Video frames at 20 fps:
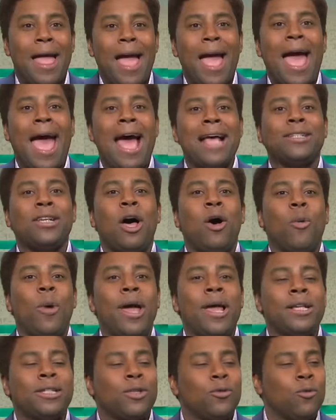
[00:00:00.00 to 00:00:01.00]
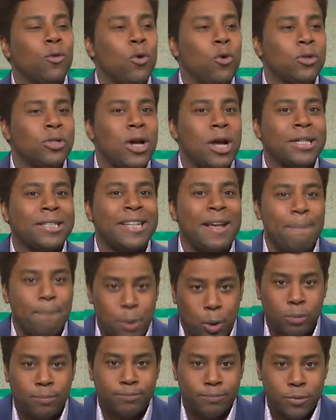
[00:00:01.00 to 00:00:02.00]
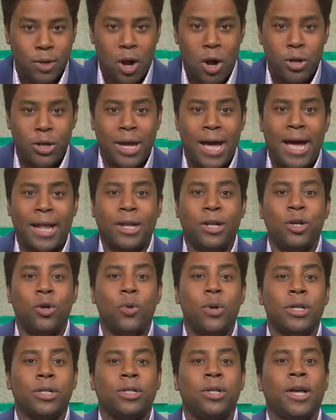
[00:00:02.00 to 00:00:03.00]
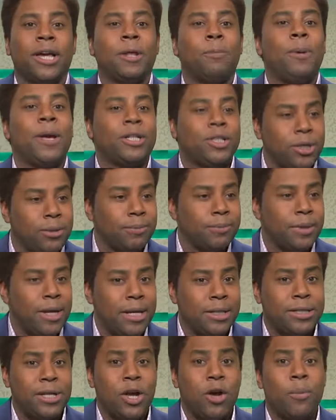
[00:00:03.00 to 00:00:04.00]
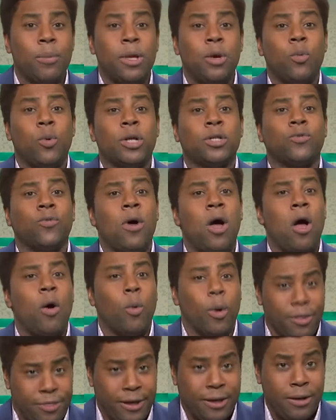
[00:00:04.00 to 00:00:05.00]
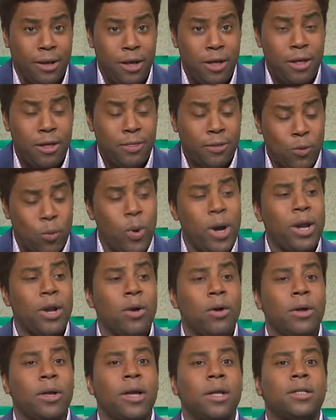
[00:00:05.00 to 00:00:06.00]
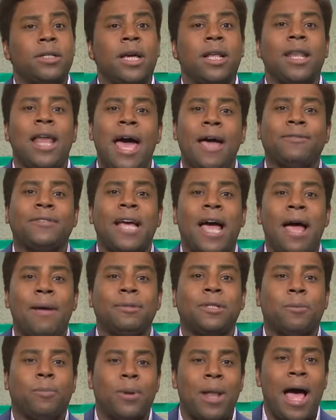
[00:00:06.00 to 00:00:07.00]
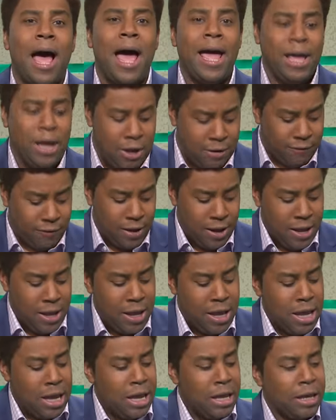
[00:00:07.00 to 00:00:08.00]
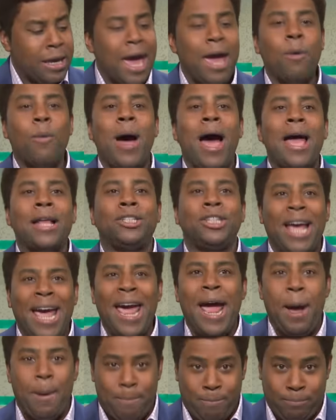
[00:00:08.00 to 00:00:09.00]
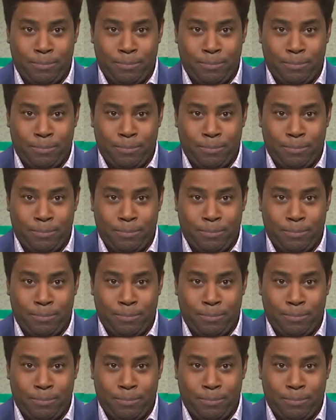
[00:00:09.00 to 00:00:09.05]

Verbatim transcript: As always, the rules are simple. All you got to do is look at a picture and tell me what's wrong with it. The winner gets a lifetime supply of KY Jam.